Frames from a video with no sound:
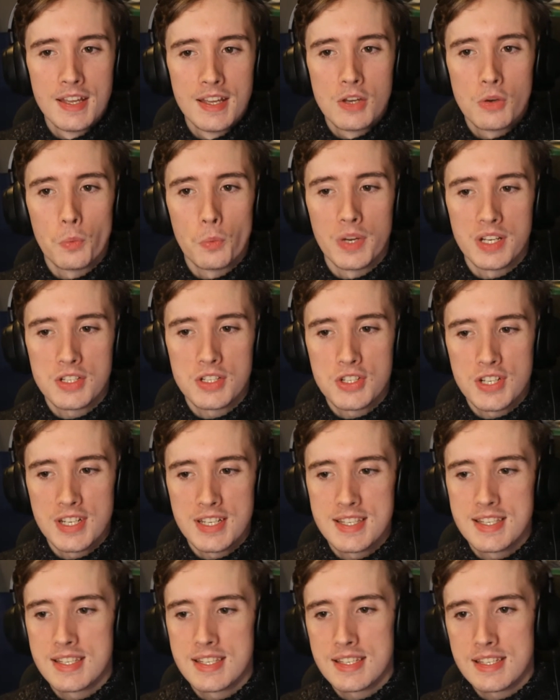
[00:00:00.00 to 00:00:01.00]
which
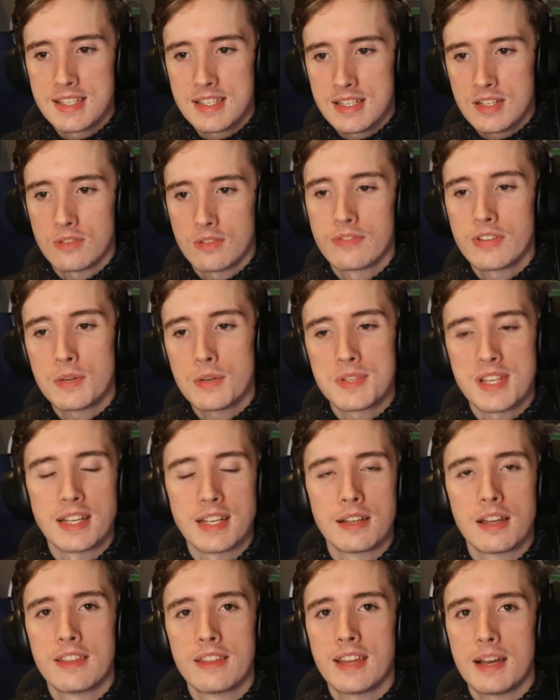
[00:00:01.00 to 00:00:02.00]
is
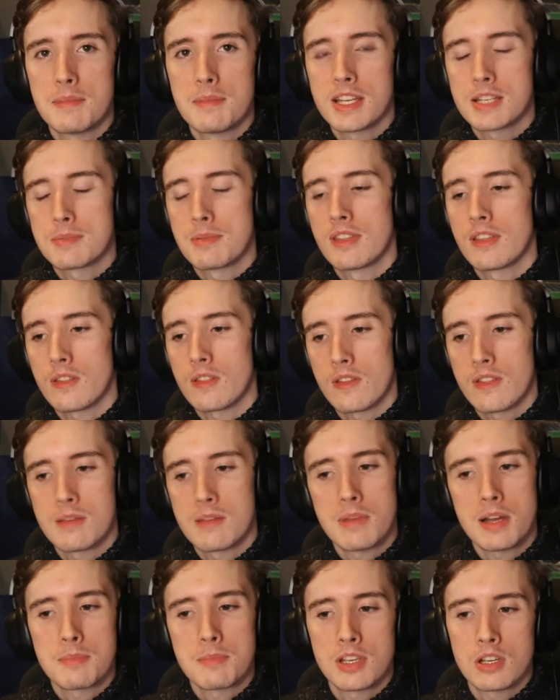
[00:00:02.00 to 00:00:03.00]
confusing. And that makes me think that there
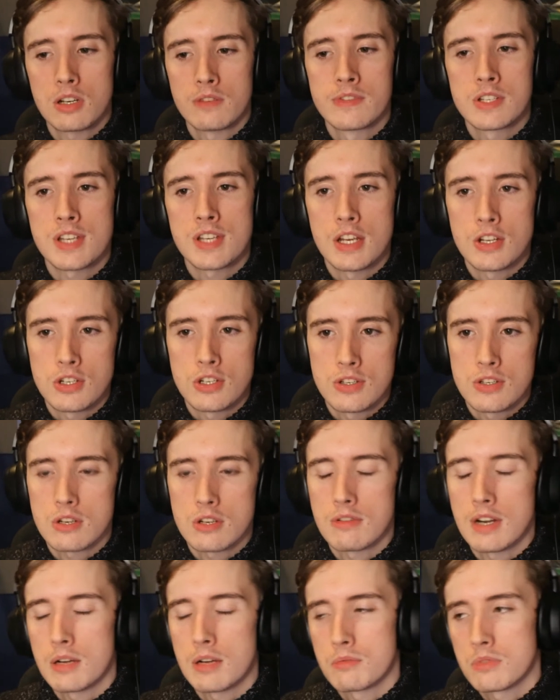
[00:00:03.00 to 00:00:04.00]
might be conversations
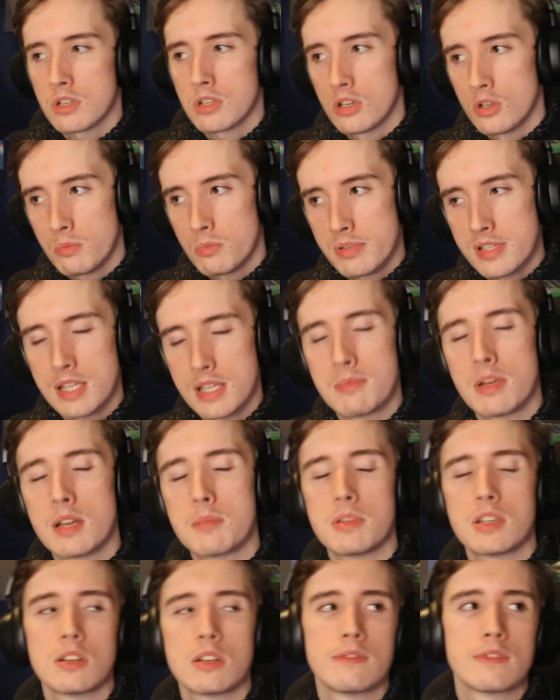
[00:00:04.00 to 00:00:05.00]
around Coops, there might
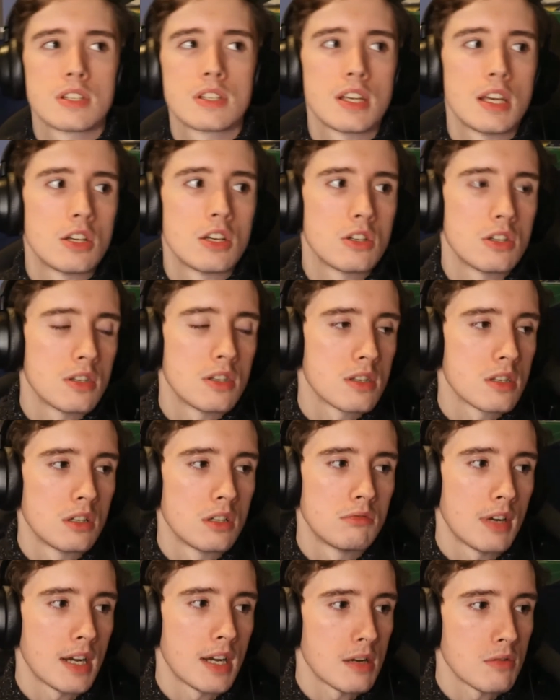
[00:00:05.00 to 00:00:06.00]
be conversations
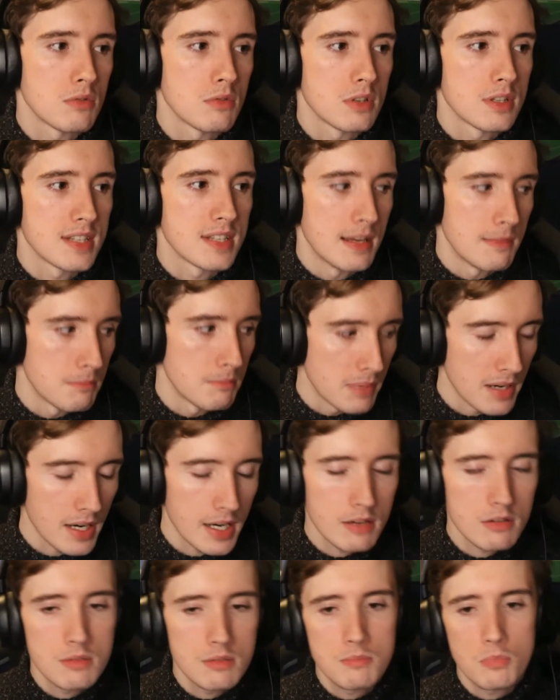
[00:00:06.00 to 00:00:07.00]
around Sam
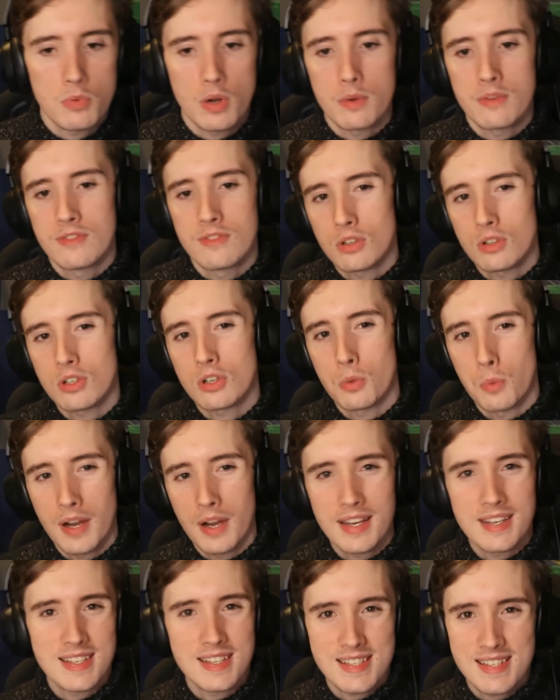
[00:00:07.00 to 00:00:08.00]
Byram, where we've not
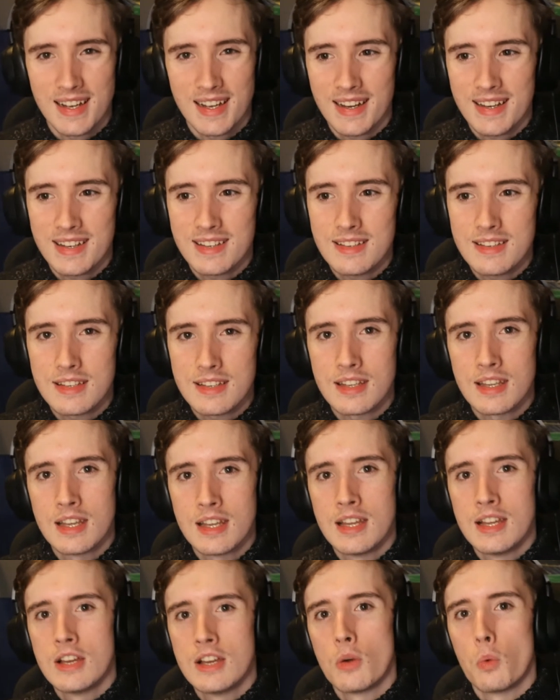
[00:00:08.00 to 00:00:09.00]
quite decided
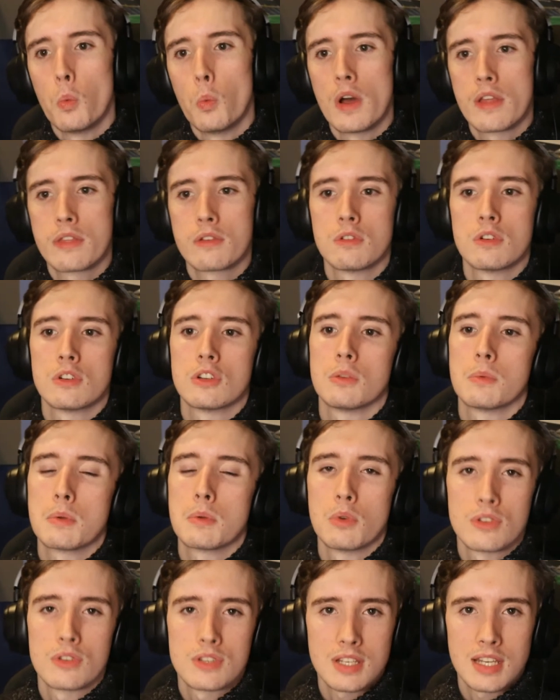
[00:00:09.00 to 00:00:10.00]
whether or not we
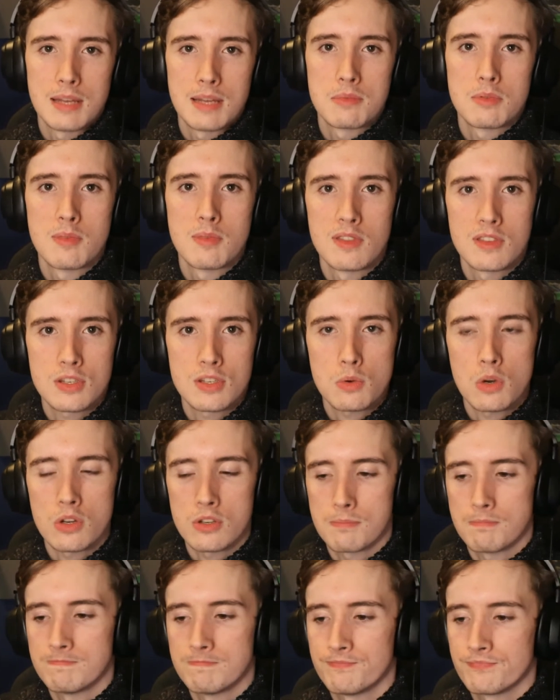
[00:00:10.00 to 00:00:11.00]
want to keep them in the
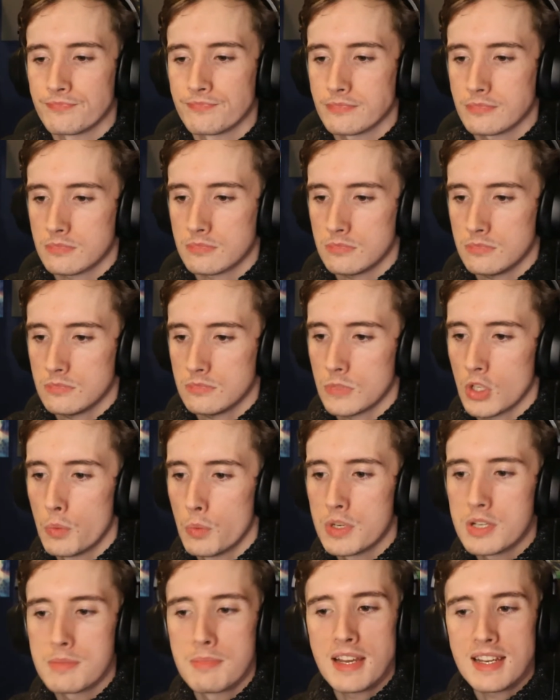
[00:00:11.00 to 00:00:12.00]
squad.
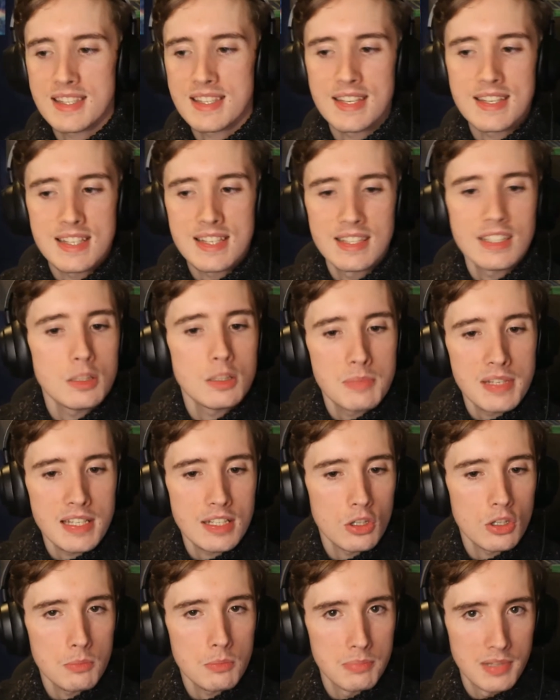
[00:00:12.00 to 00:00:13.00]
Which makes things a little bit
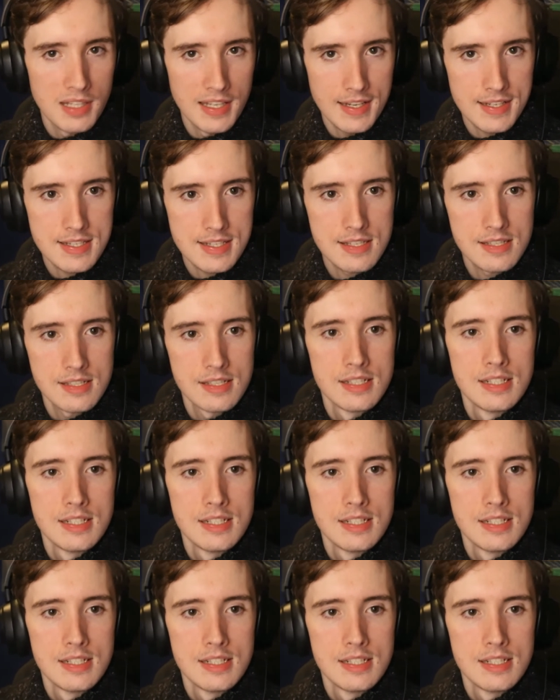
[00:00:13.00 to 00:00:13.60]
complex,